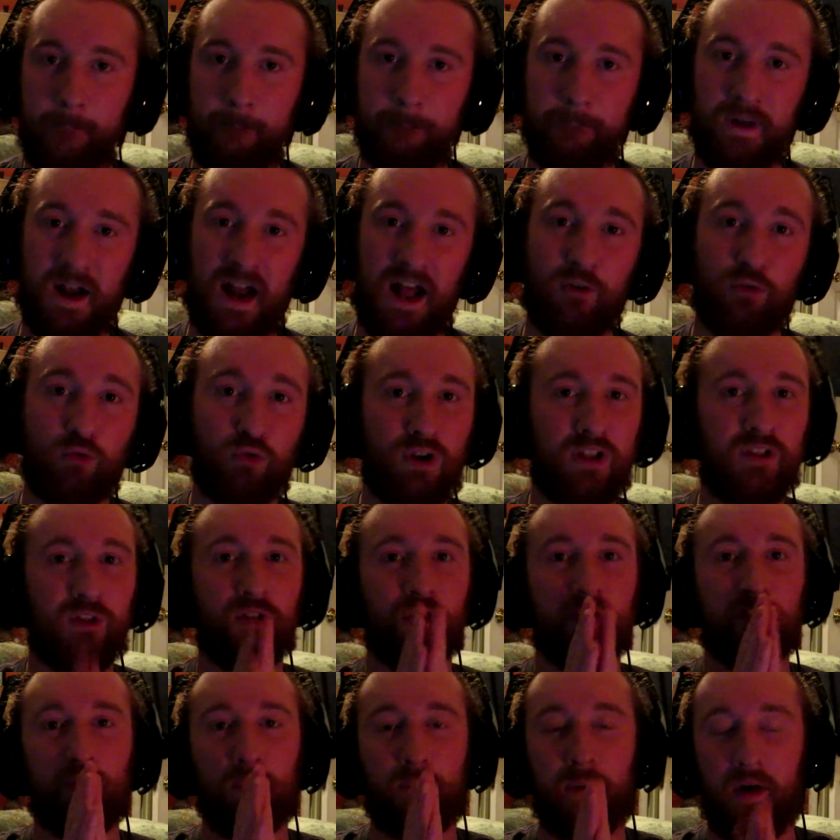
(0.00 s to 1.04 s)
but I really,
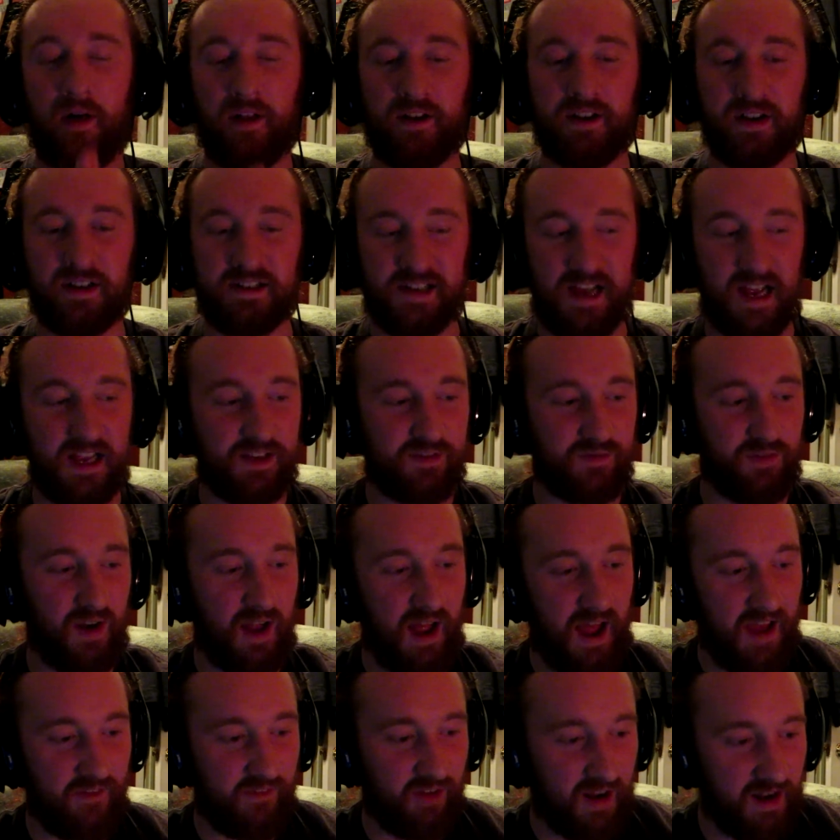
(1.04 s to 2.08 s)
really do apologize, guys, for
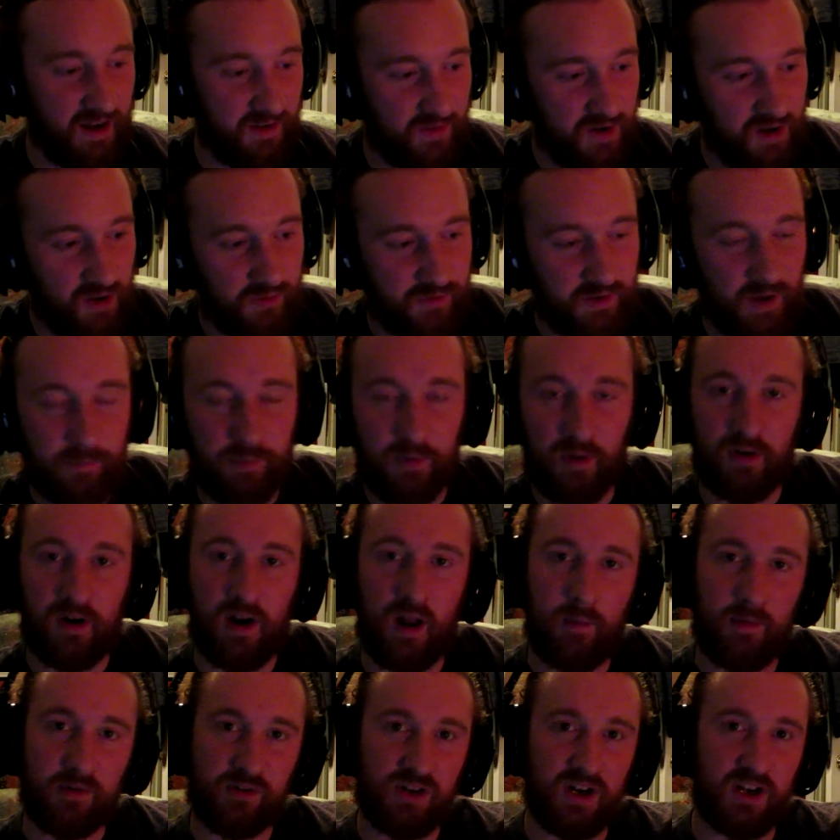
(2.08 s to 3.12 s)
not having any videos uploaded.
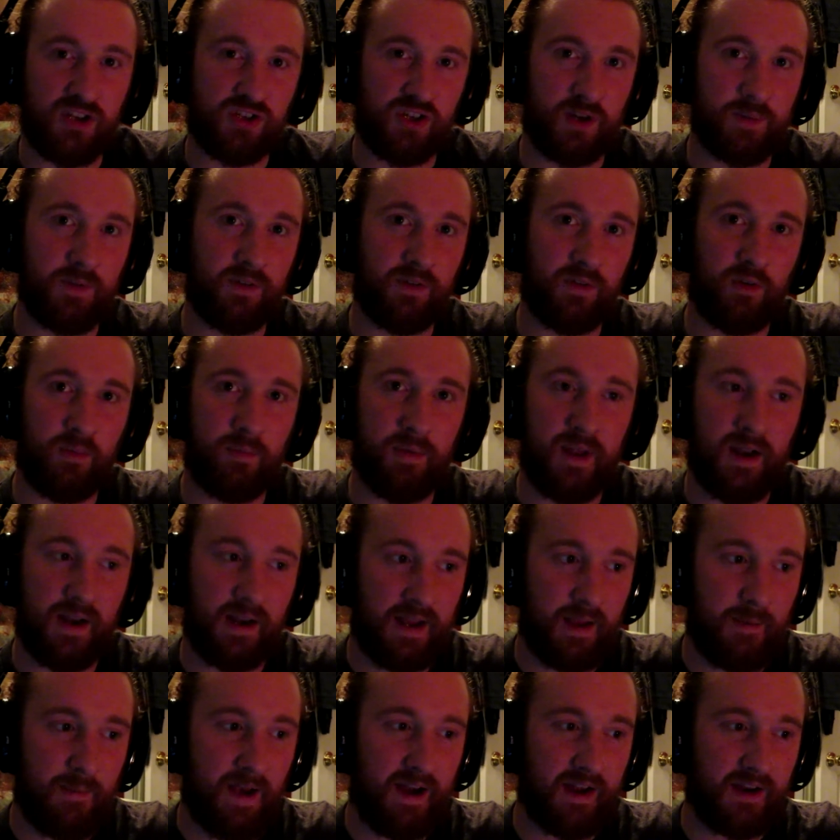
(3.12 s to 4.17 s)
I've been trying to stream a little bit,
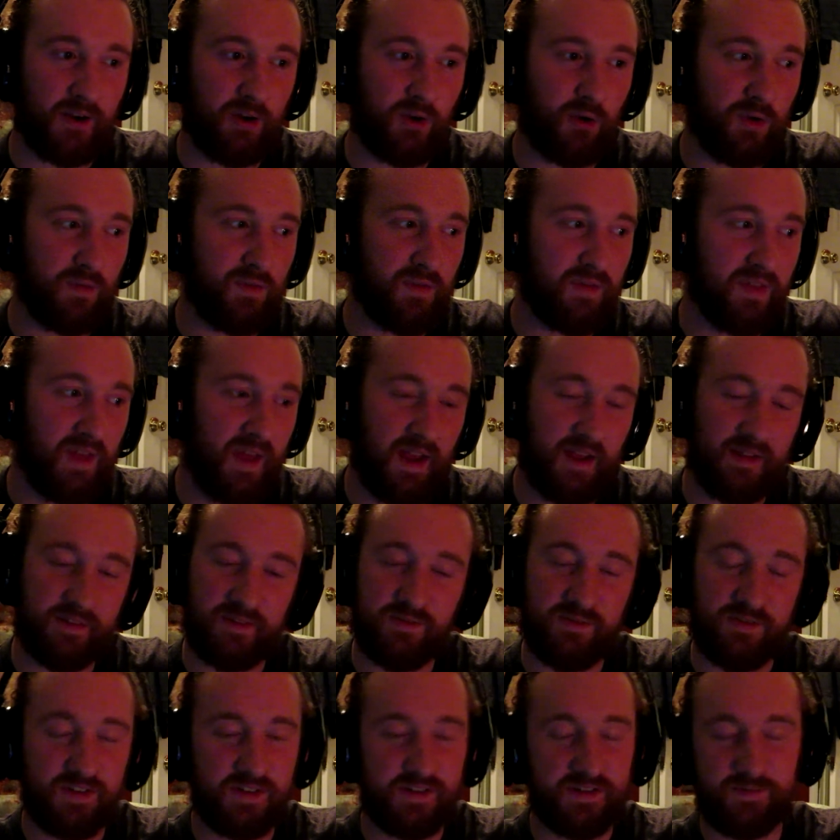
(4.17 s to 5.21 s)
get back in the groove of
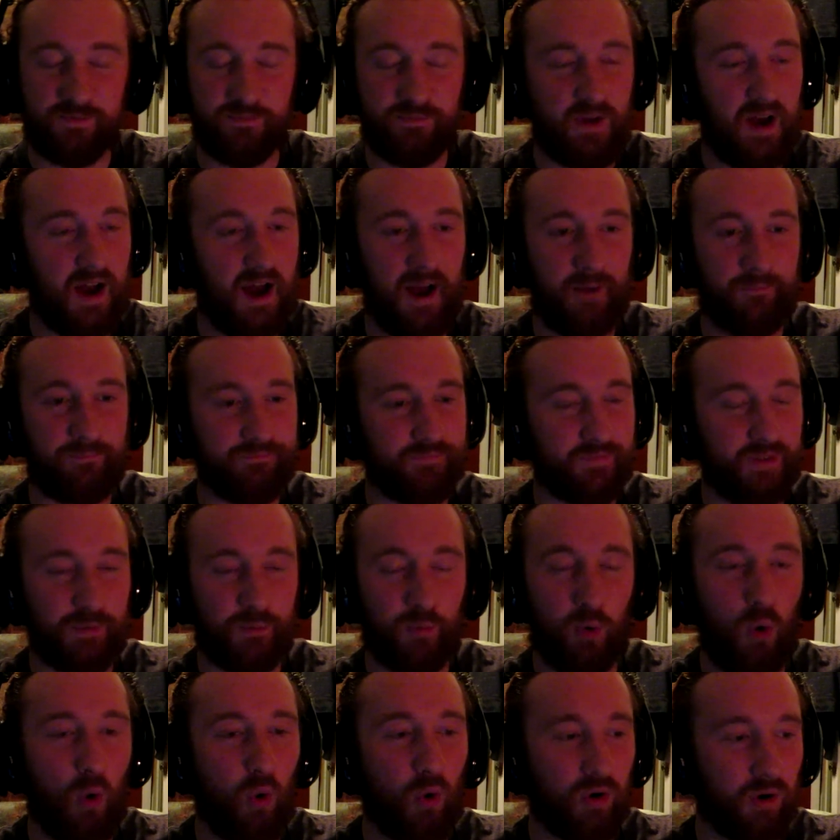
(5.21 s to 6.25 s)
things. Just, I'm, I'm
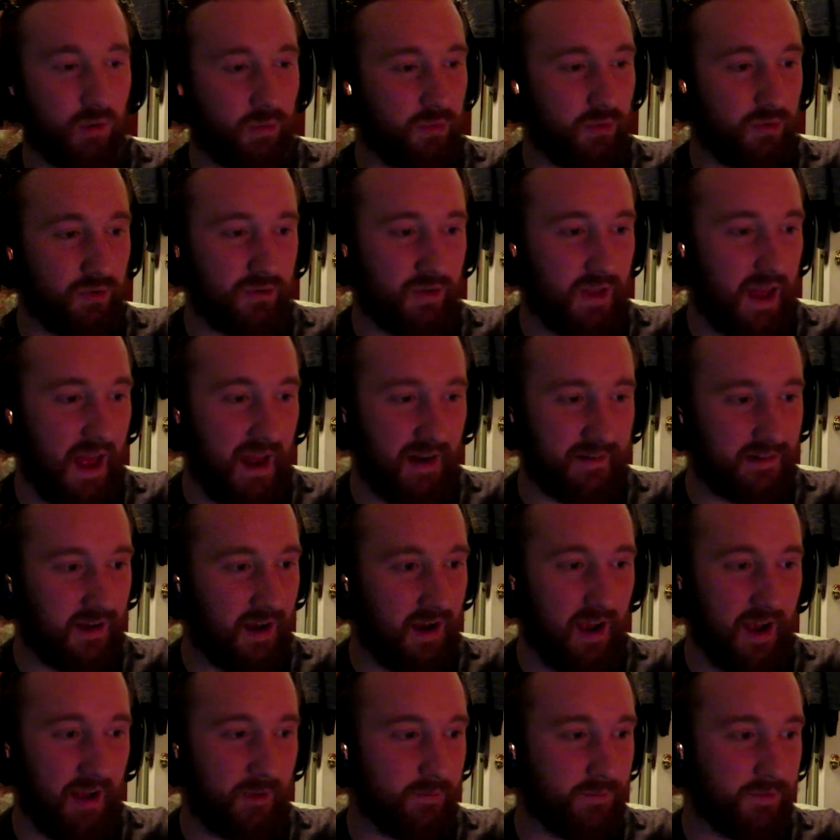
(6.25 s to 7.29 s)
horrible at
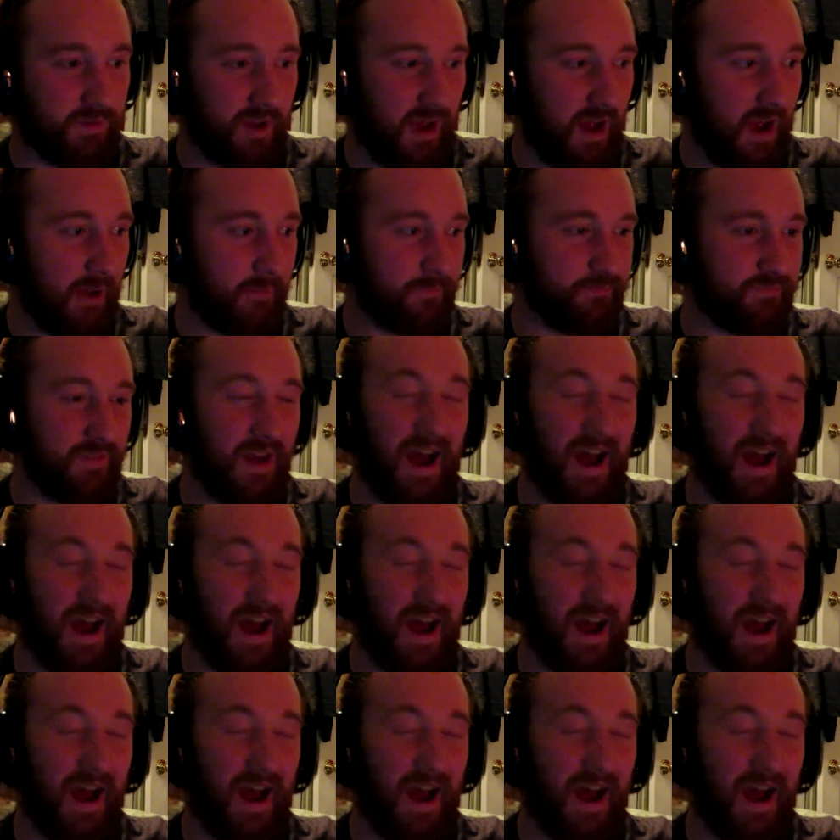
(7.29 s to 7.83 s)
times. I'm,